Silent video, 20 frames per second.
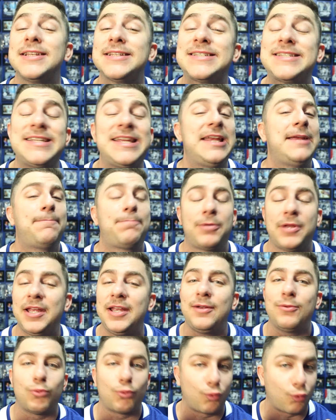
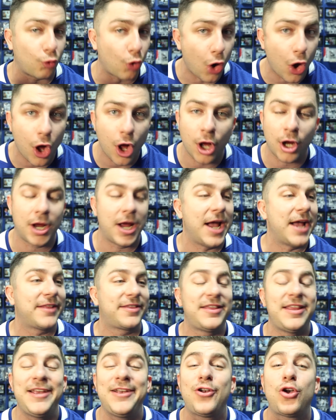deeply wrong
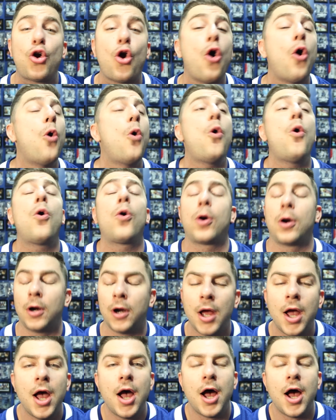at the core